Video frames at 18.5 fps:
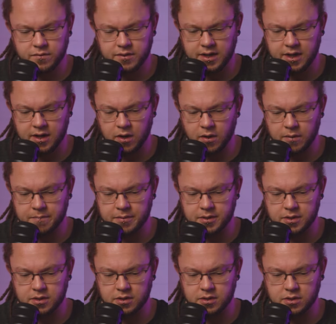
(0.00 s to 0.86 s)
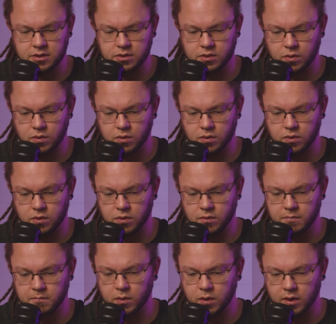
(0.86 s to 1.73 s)
they're hoping
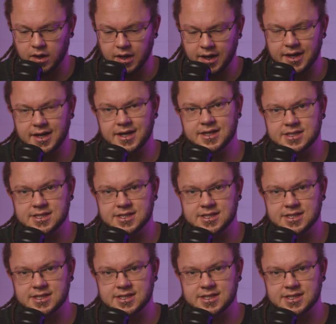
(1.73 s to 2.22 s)
you're more likely